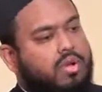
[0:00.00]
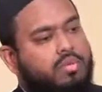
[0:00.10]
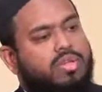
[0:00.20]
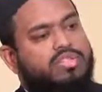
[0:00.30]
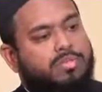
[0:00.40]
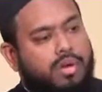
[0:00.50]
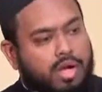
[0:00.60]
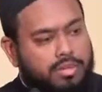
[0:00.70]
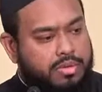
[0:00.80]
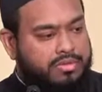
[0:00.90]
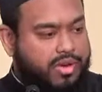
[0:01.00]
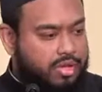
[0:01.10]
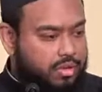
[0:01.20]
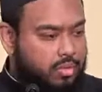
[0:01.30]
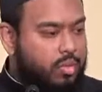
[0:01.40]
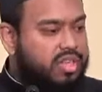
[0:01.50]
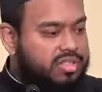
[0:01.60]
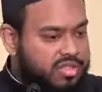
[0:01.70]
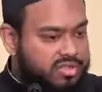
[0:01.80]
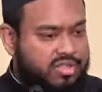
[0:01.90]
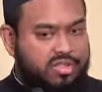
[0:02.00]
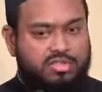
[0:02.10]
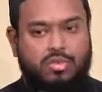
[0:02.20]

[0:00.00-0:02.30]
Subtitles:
what's the problem if I watch these things?